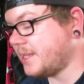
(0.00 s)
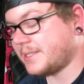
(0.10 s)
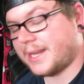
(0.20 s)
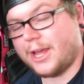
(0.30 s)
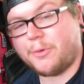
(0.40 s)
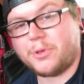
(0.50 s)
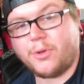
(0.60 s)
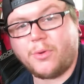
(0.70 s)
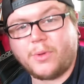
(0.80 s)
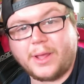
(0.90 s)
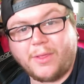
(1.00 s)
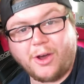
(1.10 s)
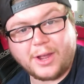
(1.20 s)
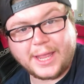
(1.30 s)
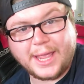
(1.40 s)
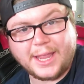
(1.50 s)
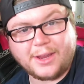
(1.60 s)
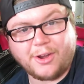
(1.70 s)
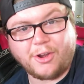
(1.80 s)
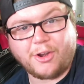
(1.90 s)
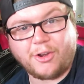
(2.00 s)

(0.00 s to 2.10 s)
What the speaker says: It's going to help you elongate your